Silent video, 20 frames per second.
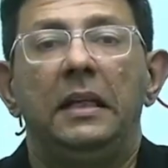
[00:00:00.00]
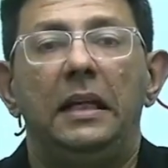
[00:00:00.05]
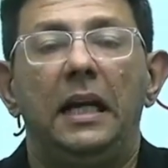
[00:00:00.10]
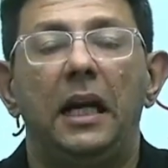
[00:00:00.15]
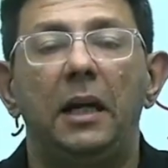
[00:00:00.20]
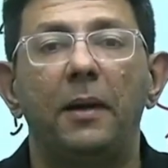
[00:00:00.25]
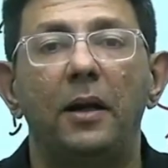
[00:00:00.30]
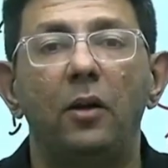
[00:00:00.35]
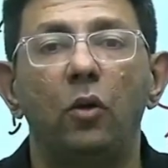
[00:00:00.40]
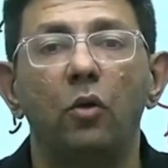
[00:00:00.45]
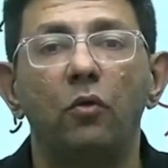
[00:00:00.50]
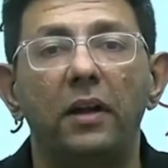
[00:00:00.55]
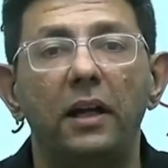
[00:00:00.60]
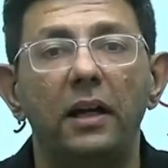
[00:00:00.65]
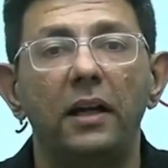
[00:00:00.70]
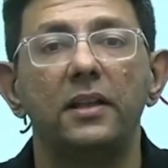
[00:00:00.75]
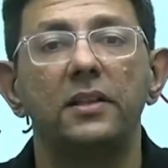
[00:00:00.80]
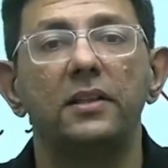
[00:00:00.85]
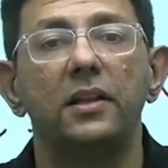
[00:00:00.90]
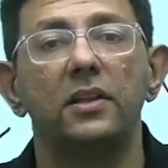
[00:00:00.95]
It might look
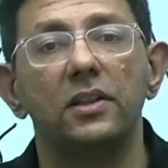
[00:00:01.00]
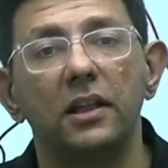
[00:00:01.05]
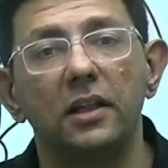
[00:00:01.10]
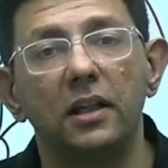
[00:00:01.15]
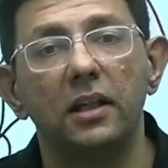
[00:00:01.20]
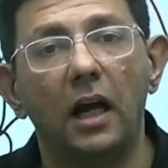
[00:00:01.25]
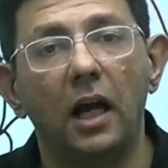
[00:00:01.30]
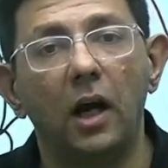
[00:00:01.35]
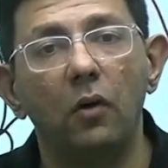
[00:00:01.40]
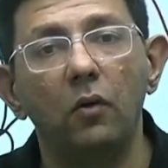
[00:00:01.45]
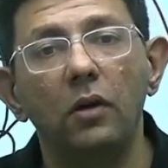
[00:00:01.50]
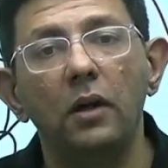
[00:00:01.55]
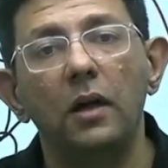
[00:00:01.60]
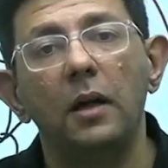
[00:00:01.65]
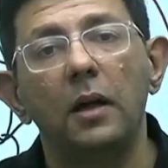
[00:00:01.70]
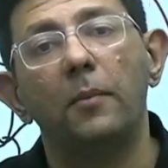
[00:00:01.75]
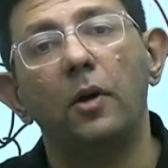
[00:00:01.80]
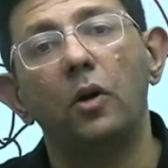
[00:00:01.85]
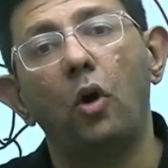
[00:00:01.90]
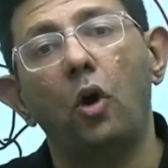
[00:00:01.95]
very disgusting now,
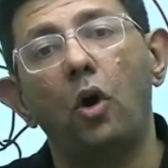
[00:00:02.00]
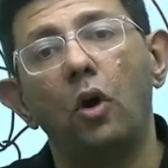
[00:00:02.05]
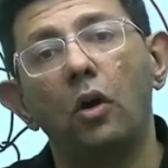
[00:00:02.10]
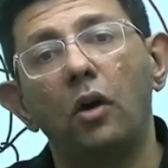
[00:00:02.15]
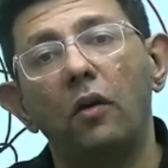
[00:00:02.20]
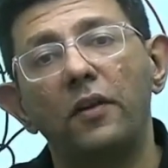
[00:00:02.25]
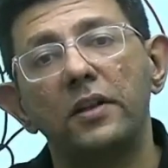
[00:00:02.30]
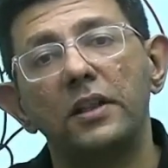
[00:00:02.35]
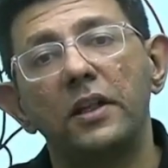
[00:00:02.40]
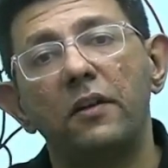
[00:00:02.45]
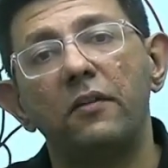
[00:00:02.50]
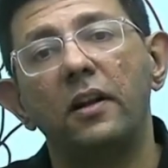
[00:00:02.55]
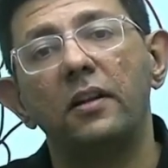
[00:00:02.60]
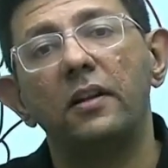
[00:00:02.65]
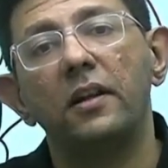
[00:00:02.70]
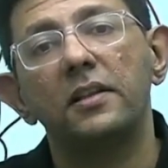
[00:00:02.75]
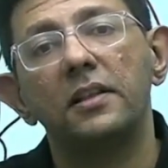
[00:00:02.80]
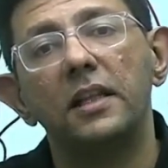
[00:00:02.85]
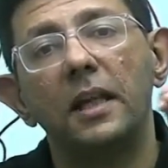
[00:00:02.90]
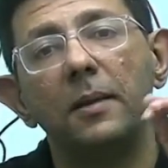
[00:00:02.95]
but all of us have done
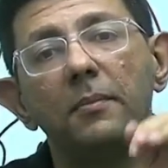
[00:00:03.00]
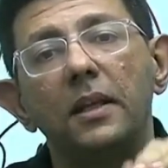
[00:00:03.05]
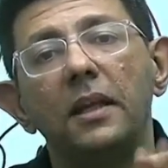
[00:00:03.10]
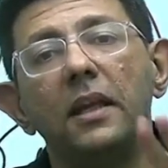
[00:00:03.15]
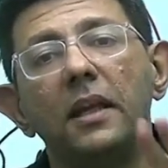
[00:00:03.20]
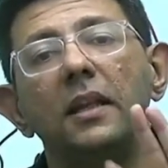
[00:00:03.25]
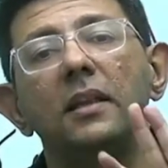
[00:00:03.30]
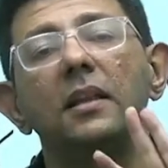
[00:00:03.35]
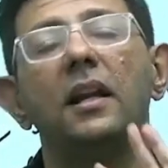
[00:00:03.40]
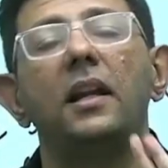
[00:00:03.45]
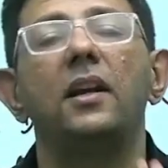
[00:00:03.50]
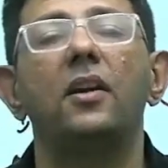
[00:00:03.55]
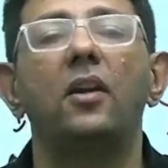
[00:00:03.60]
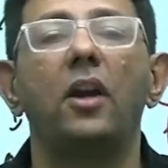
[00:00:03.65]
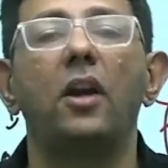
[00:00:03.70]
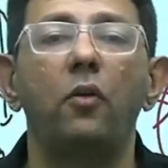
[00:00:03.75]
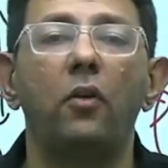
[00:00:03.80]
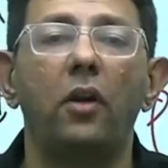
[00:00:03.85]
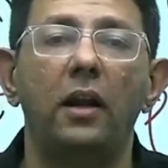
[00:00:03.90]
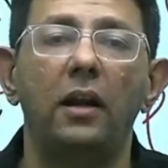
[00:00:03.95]
the same thing in the
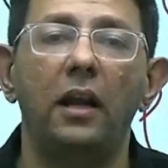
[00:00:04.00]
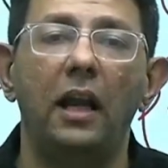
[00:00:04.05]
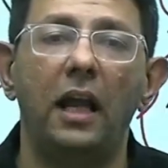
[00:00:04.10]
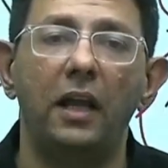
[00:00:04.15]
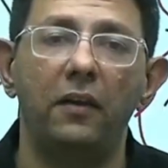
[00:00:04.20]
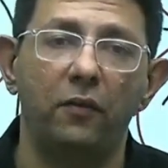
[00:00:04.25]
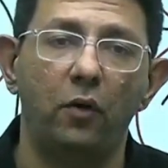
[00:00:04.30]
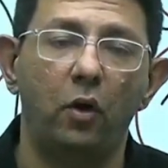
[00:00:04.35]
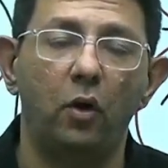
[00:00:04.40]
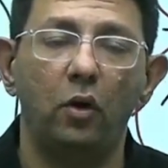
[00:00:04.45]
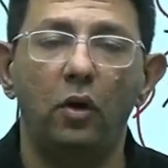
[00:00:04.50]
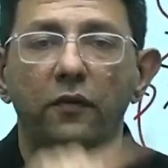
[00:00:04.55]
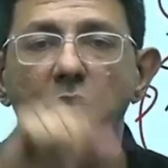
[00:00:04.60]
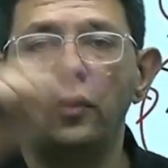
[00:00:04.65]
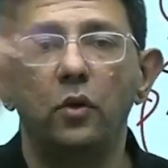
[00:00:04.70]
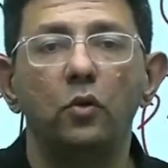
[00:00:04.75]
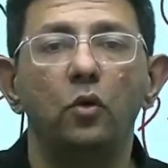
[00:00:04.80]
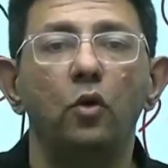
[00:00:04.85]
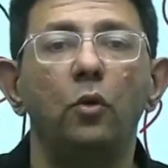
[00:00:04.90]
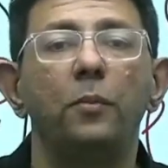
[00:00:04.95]
intrauterine life. All of
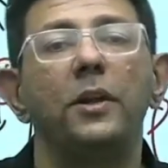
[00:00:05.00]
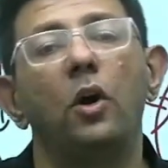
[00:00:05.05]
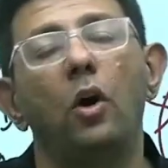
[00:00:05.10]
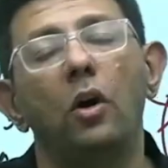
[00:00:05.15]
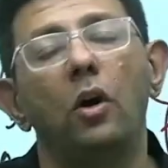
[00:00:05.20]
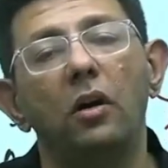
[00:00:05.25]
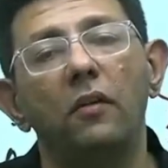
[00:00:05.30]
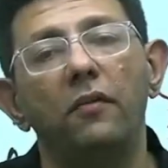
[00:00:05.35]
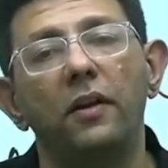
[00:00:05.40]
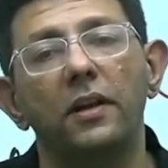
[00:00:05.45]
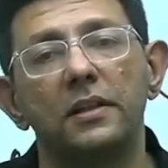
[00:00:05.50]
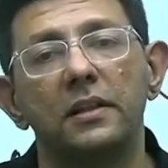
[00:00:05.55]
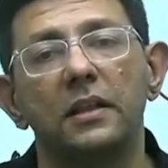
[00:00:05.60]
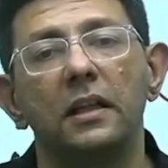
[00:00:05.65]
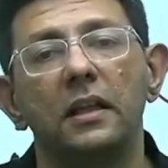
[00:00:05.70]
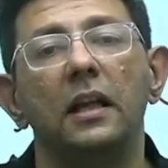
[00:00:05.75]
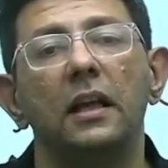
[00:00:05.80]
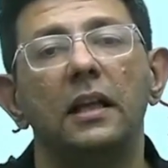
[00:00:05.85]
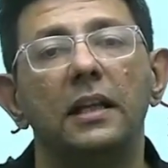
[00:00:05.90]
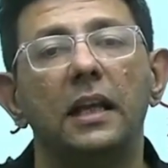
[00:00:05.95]
you, you, me, all of us.
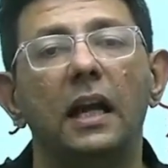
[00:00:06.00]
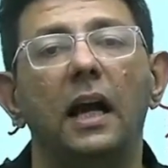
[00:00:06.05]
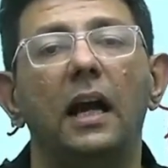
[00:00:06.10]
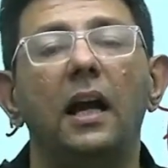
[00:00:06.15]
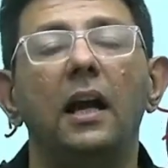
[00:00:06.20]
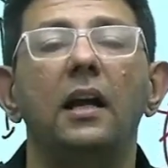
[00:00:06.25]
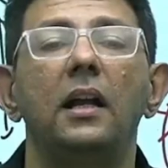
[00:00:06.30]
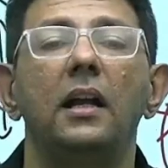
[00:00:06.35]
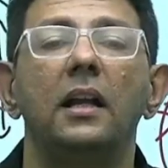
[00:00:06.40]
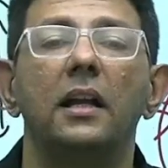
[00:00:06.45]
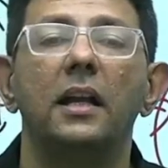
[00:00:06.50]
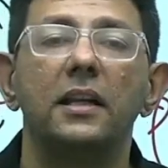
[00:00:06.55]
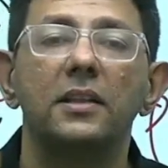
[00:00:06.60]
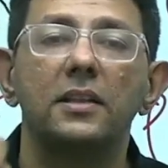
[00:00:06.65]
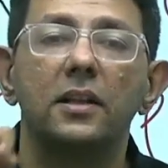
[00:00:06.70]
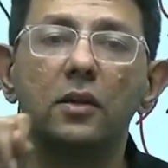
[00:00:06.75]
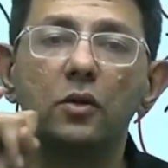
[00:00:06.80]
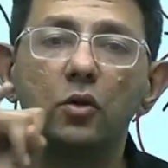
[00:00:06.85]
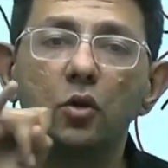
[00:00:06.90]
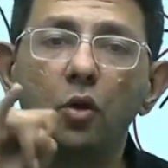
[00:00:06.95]
Kya? Ke
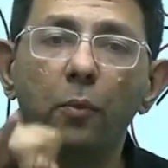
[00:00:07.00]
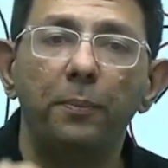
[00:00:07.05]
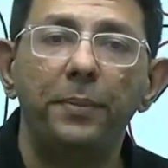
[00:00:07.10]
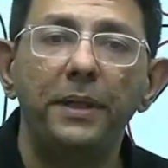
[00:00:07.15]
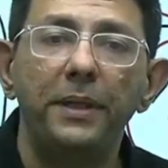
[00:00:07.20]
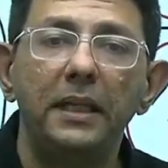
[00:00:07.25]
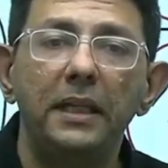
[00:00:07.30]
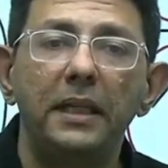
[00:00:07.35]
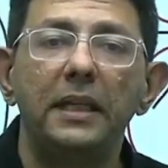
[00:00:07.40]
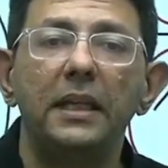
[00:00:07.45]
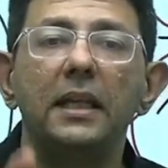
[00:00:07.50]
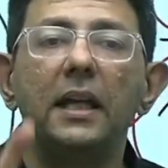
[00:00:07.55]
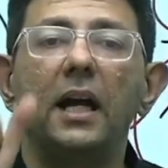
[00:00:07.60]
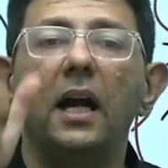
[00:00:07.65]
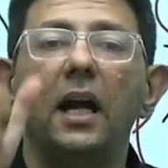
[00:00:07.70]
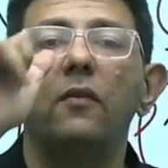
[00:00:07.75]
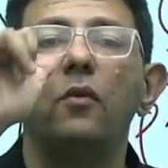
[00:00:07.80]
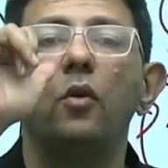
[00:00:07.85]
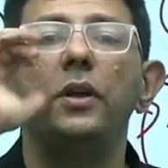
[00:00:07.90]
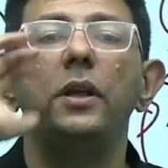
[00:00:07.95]
sir, jo pee
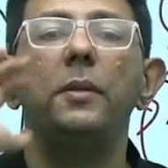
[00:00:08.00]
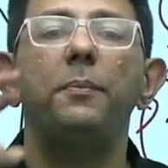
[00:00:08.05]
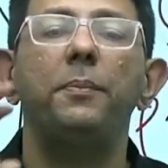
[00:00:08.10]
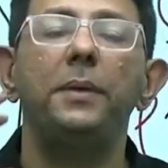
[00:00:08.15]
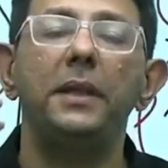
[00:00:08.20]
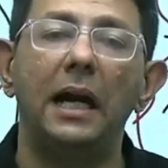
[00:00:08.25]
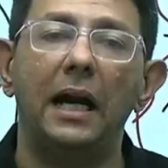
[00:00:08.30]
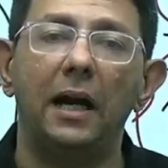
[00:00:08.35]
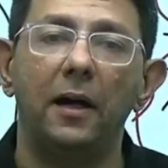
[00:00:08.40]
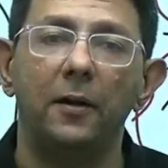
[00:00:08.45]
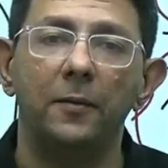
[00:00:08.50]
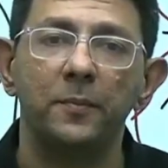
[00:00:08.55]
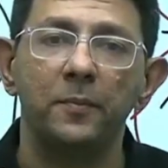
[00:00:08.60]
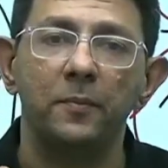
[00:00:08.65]
kiya, wohi piya.